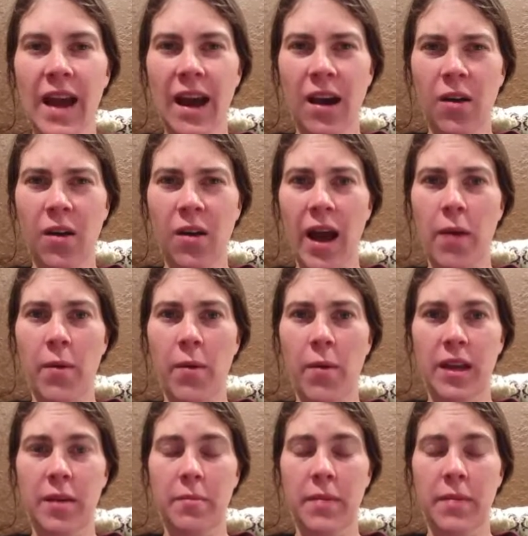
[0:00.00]
Now I
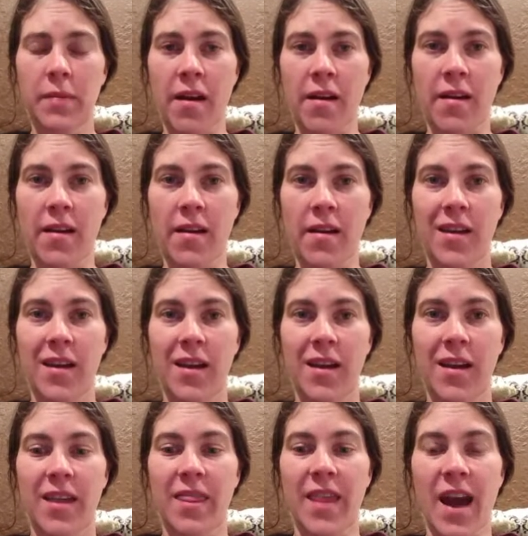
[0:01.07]
want to compare
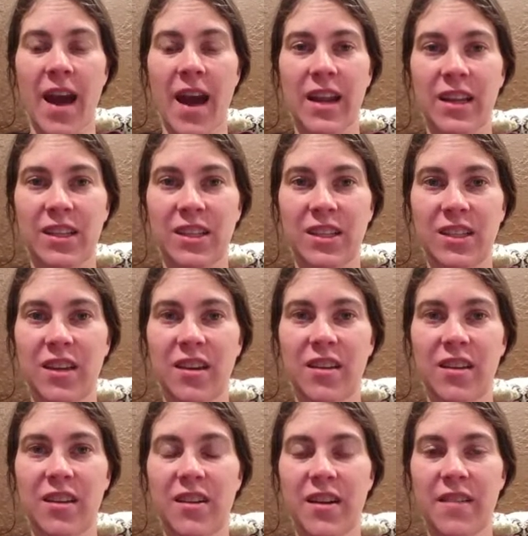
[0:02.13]
that
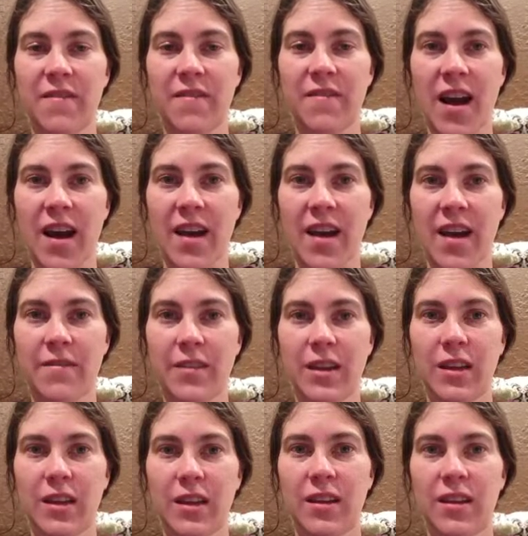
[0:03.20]
answer, 35,
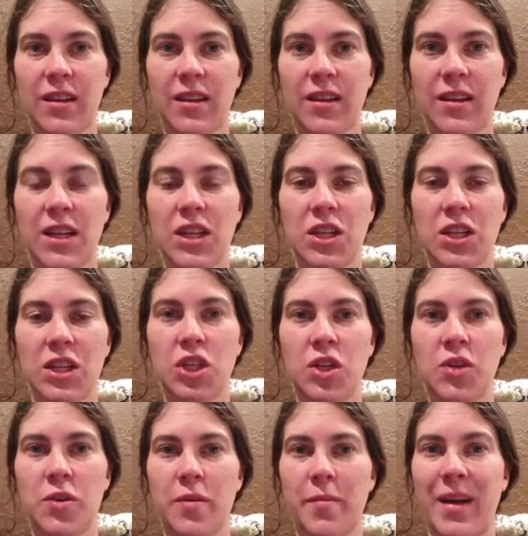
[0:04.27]

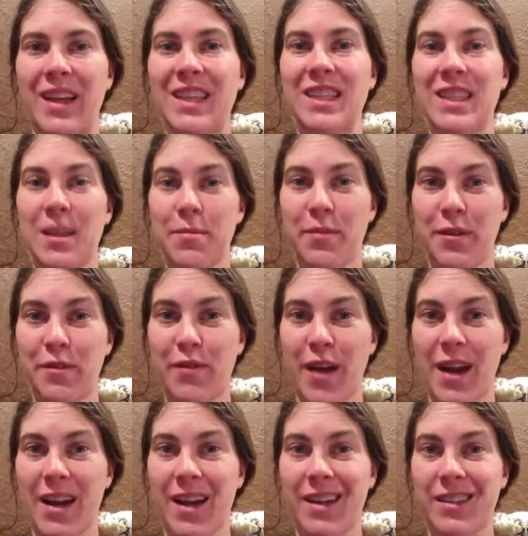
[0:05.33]
to my
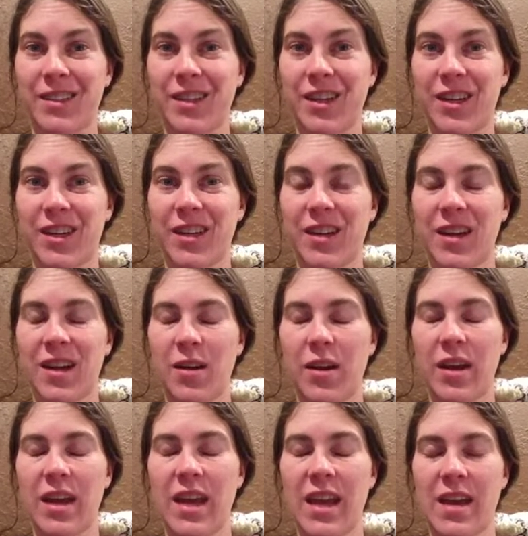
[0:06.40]
simplified answer
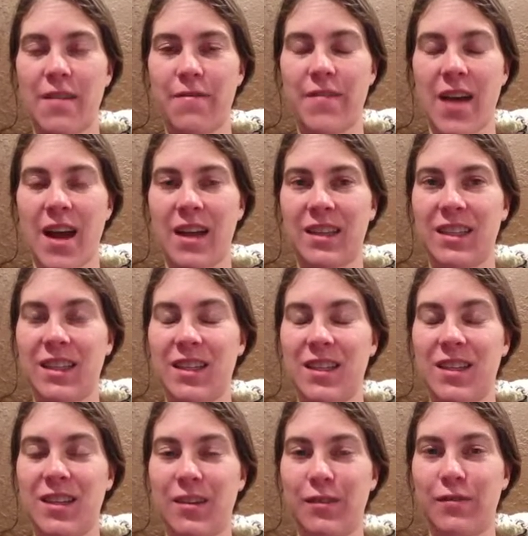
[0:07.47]
if x
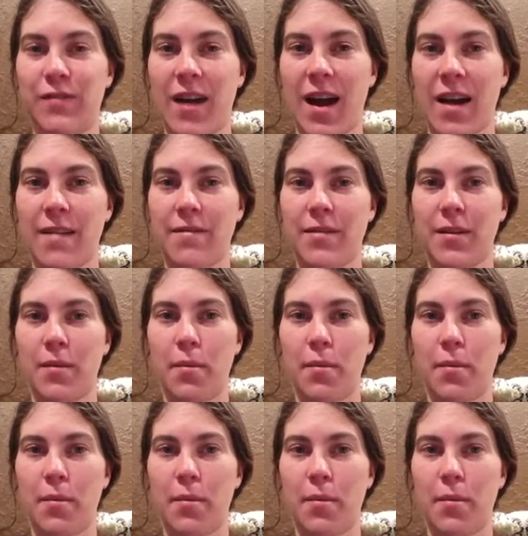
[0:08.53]
is still 5.